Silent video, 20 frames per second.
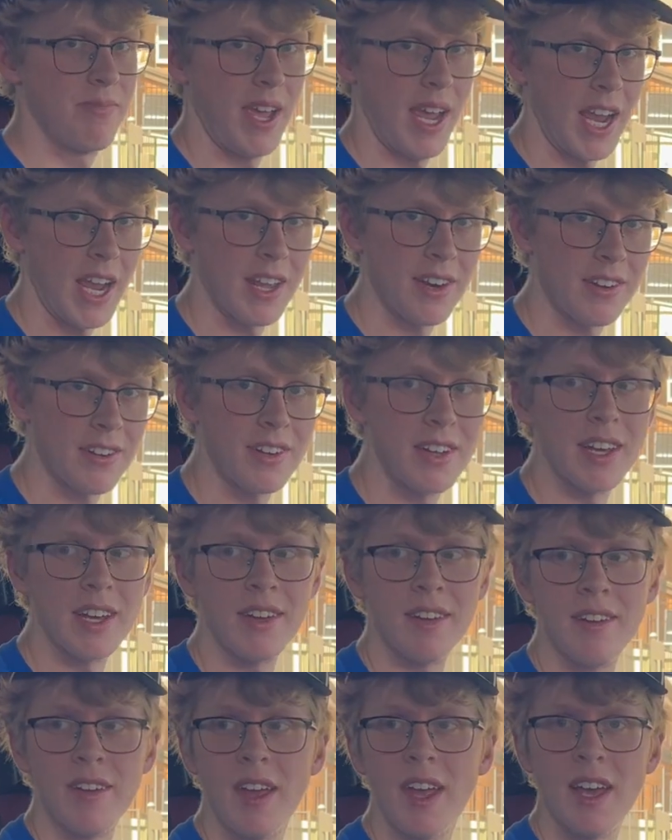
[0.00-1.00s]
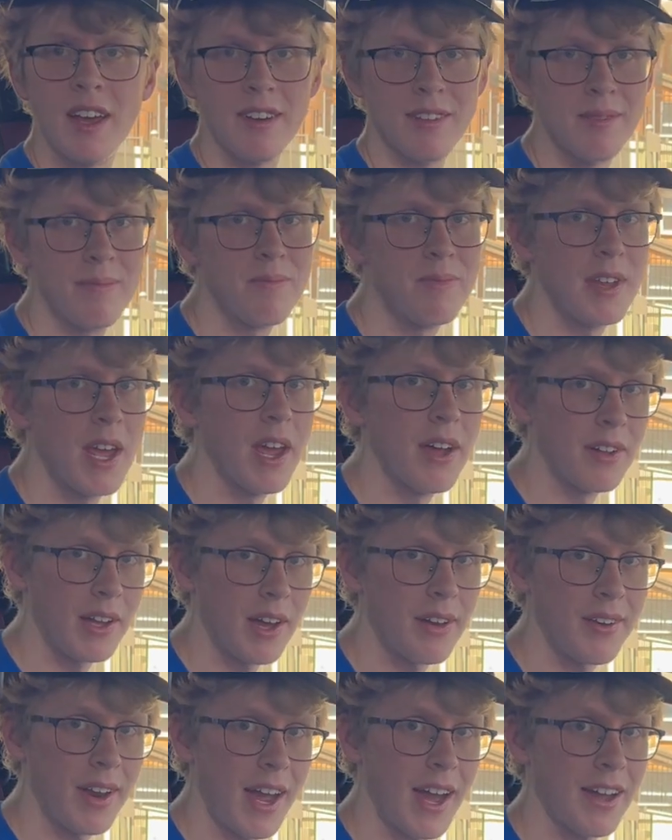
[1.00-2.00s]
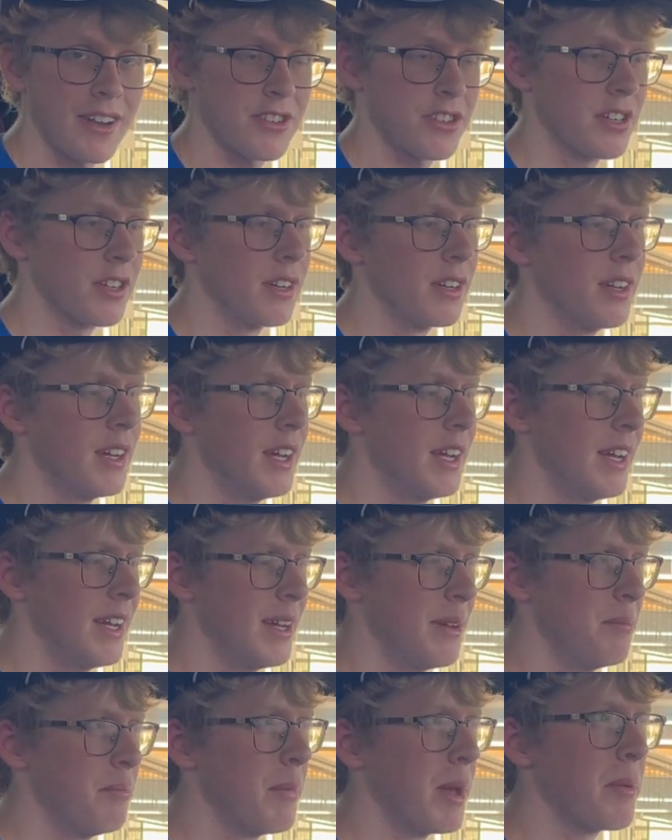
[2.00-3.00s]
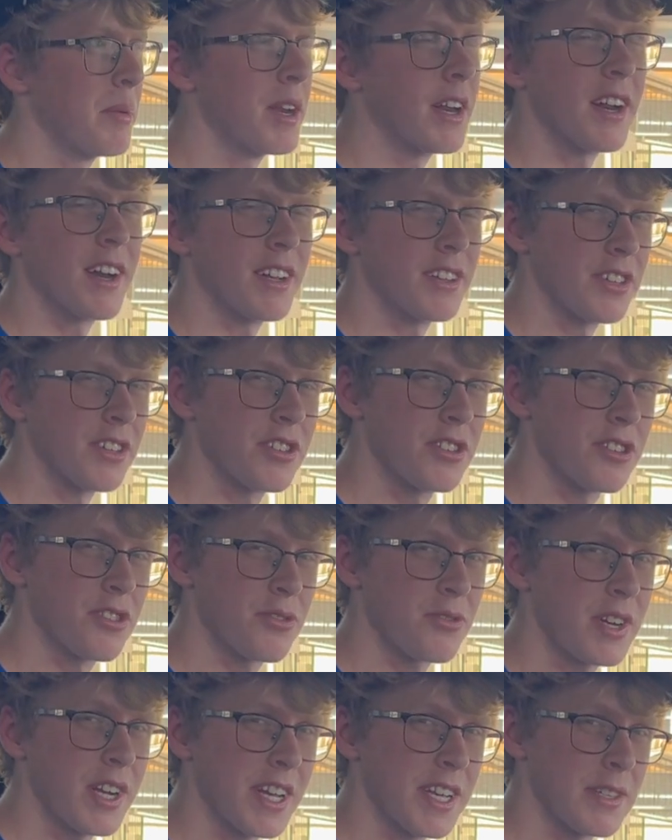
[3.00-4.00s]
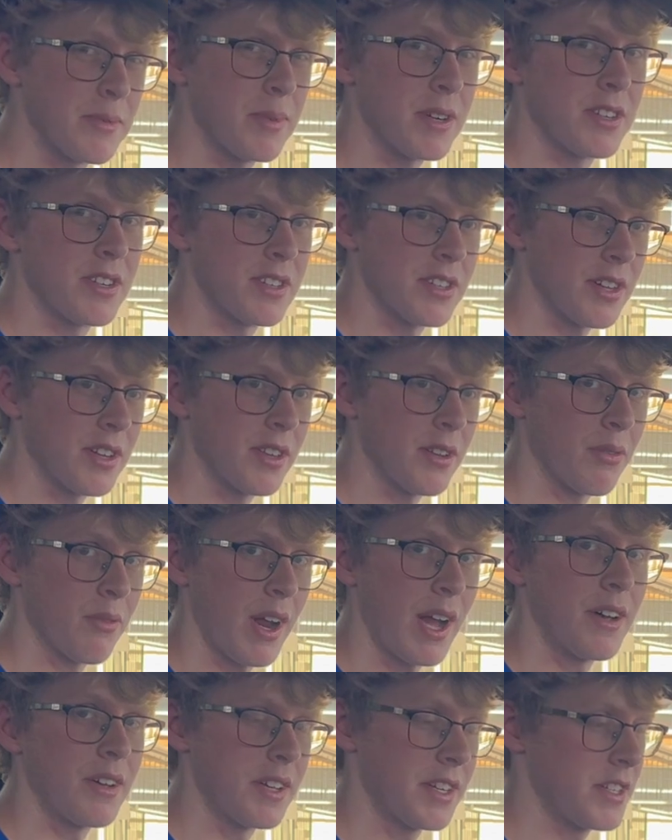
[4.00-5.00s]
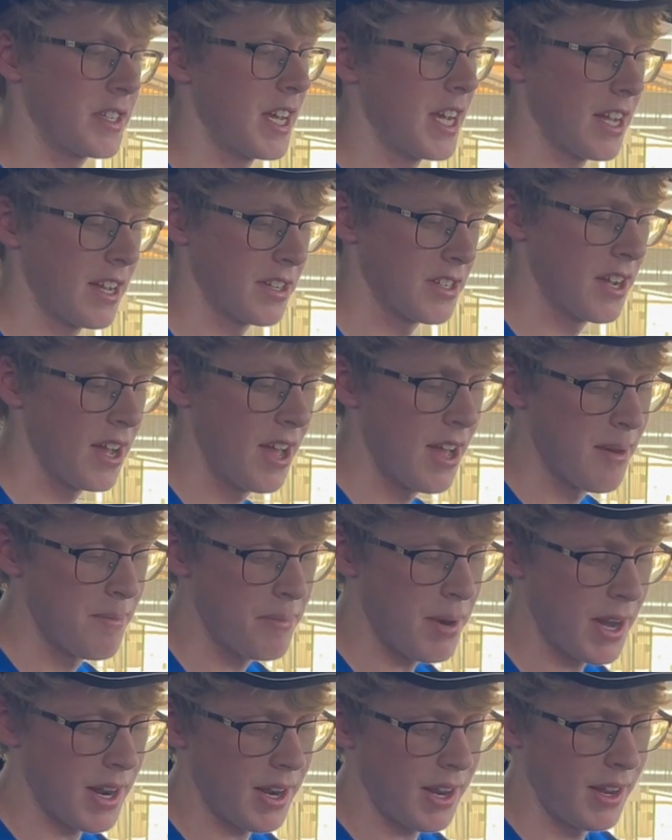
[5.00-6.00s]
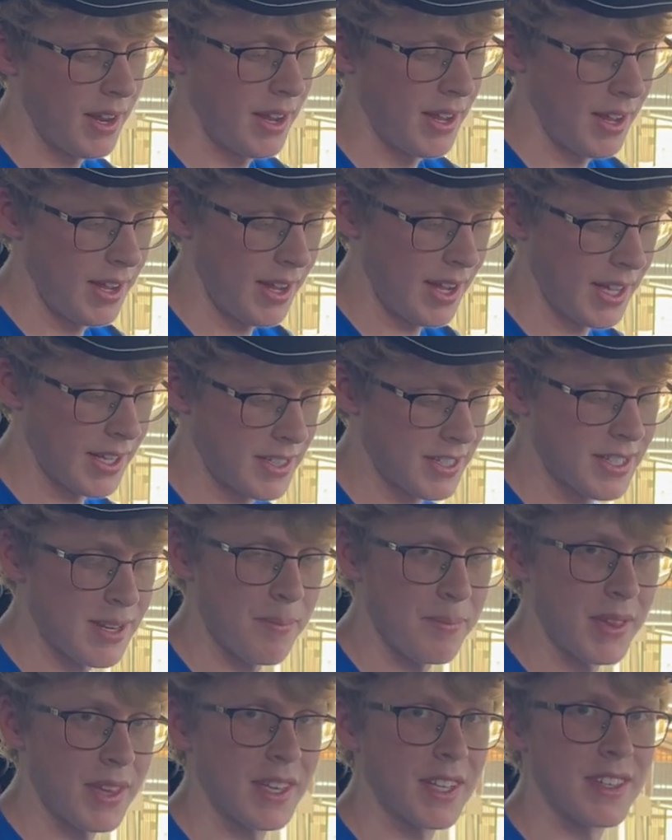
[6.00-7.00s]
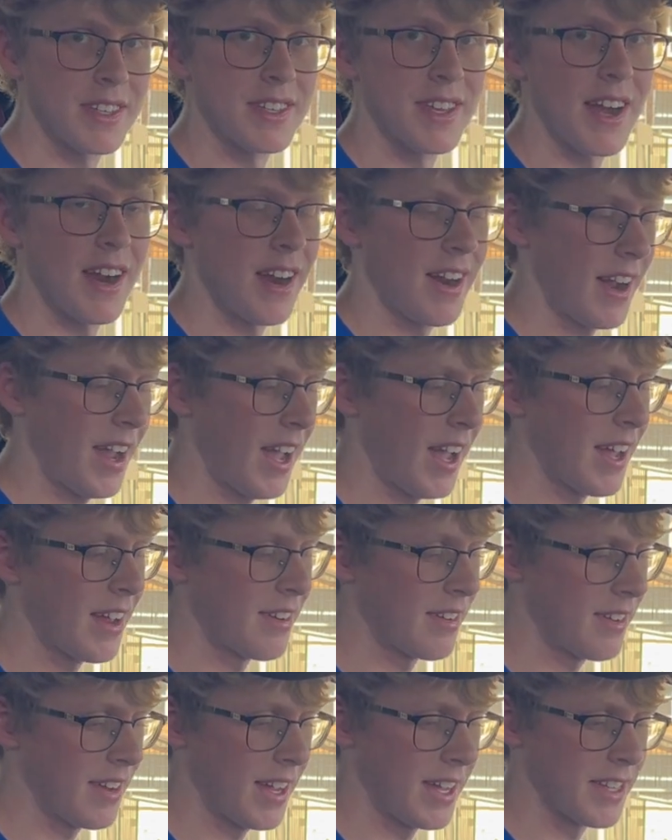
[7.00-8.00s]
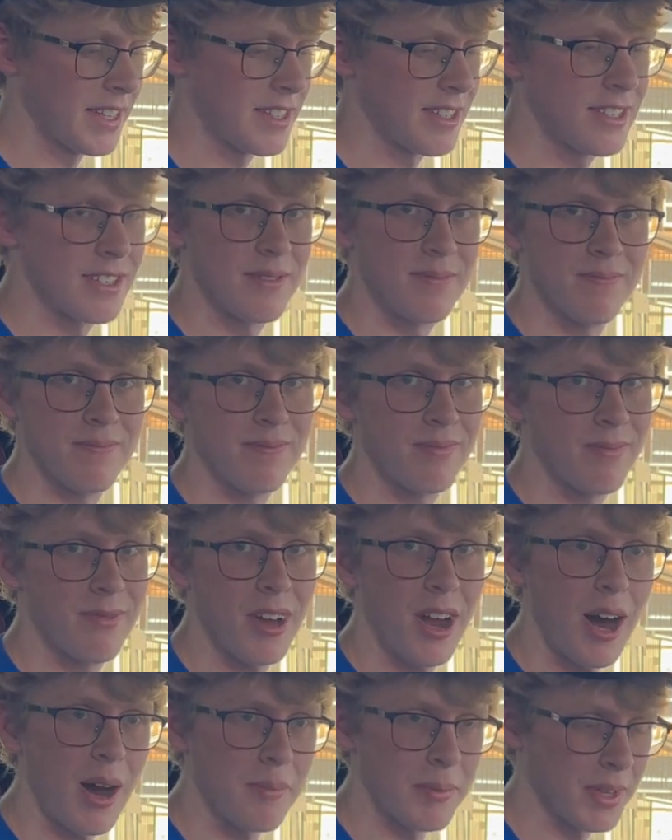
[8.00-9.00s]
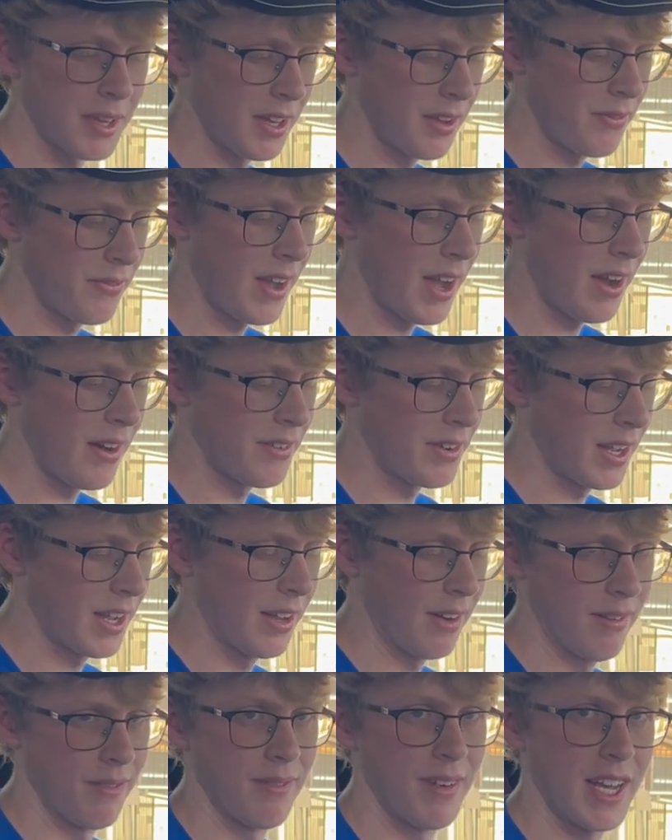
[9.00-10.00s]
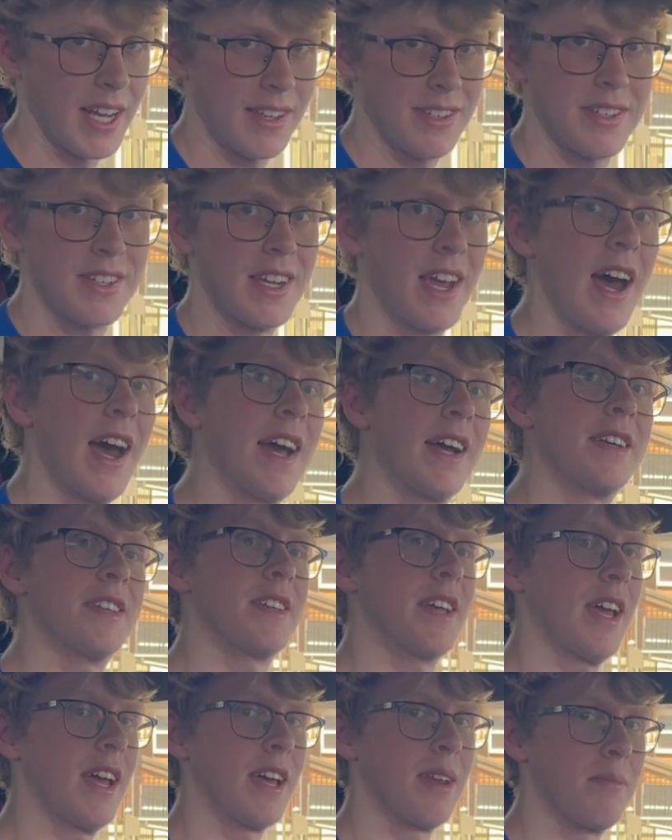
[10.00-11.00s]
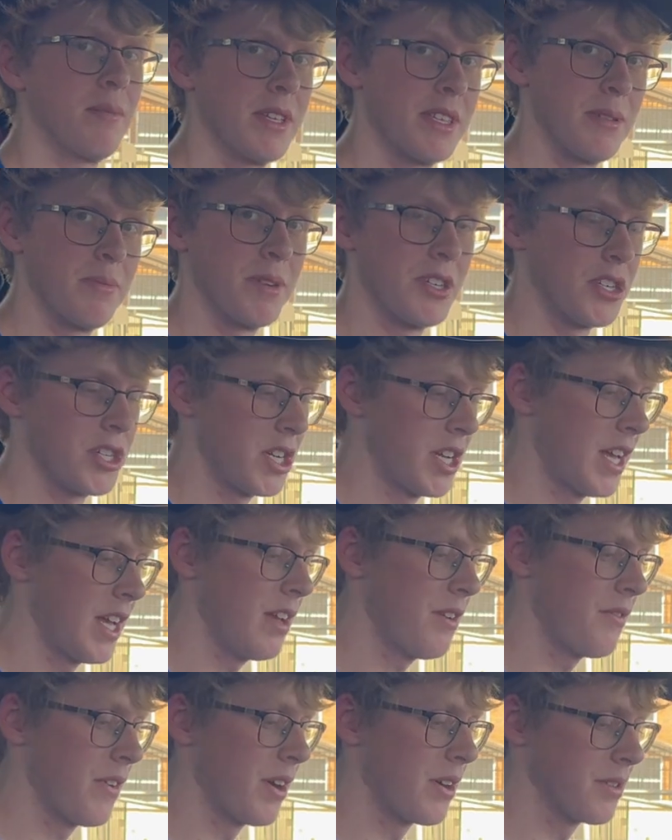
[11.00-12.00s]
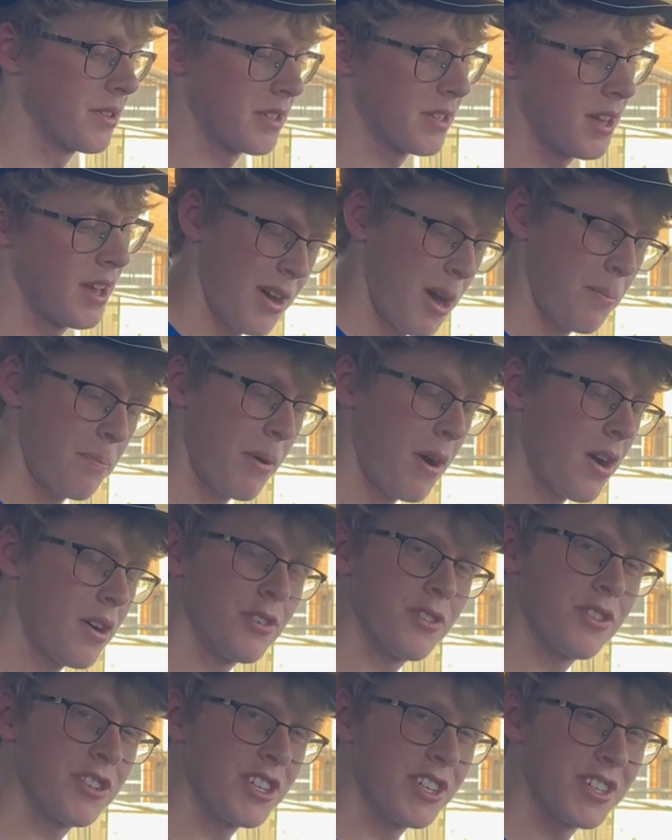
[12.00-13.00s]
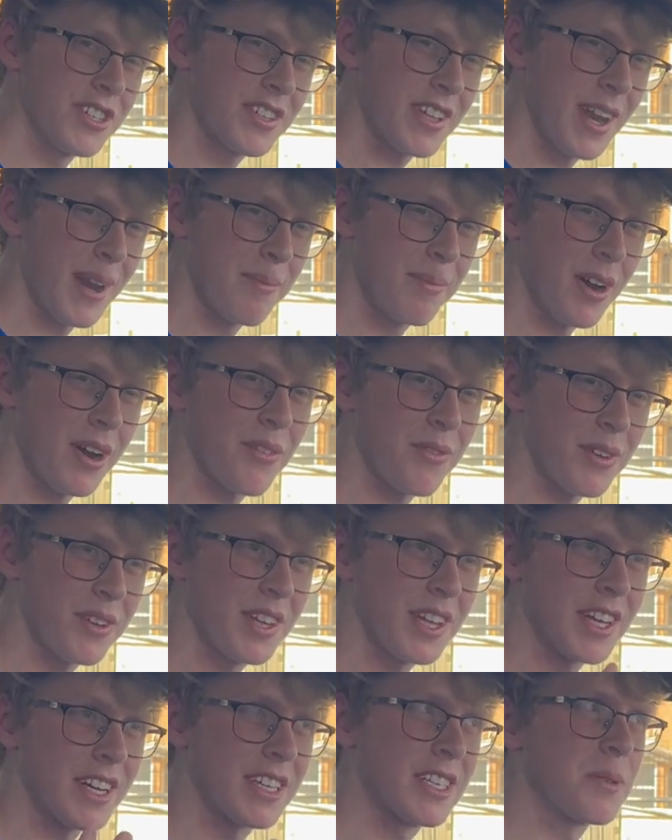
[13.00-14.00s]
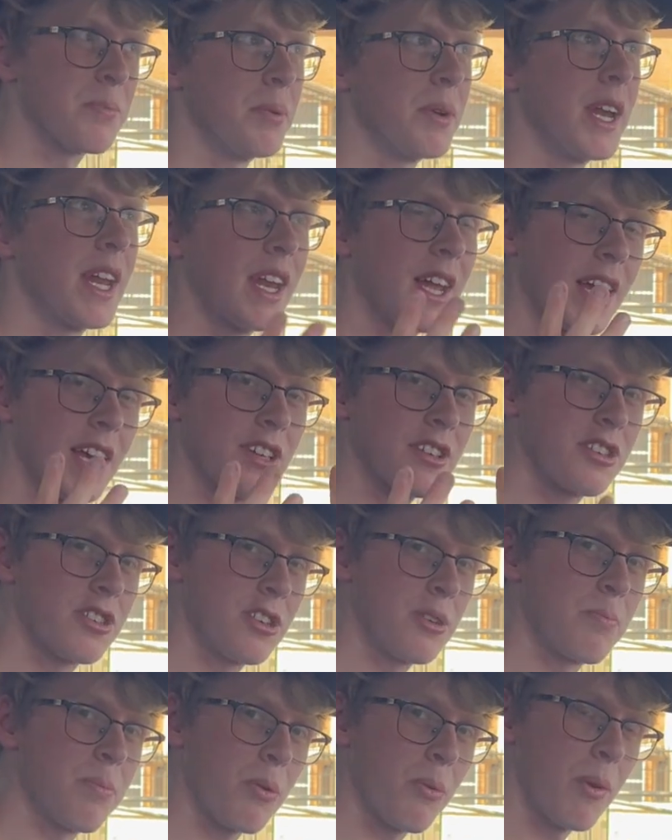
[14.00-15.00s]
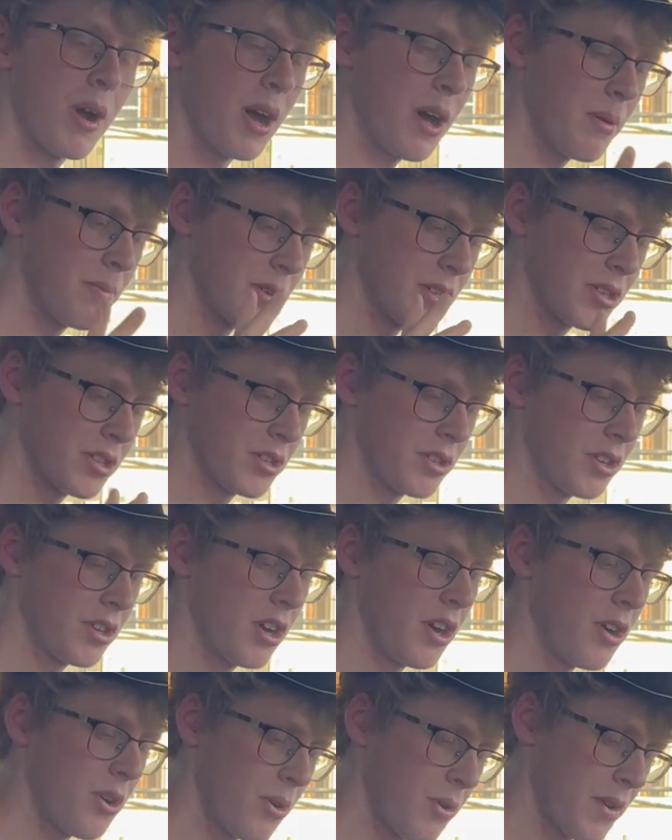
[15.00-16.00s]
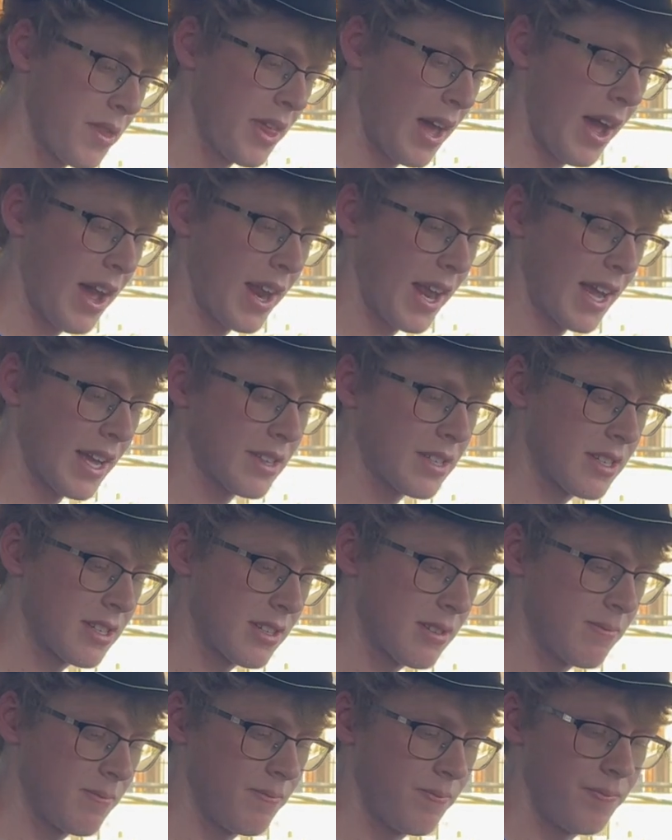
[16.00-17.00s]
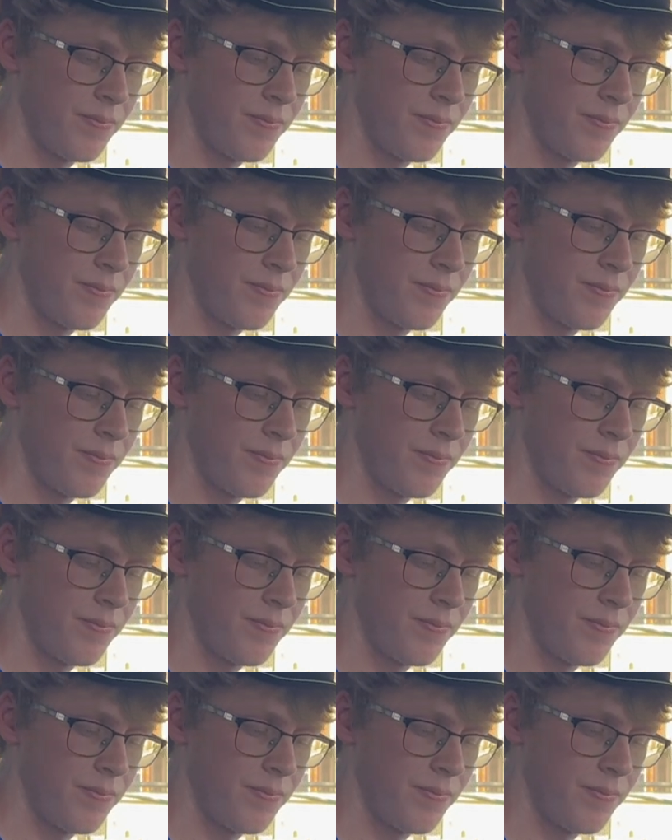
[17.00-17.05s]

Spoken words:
handling and tail out action. Maybe not on the street as much as on the rally stage, but it's something that's there, and it's commonly found in STIs and Mitsubishi Evos. Apologies that I'm not really explaining it super well, but just know that it's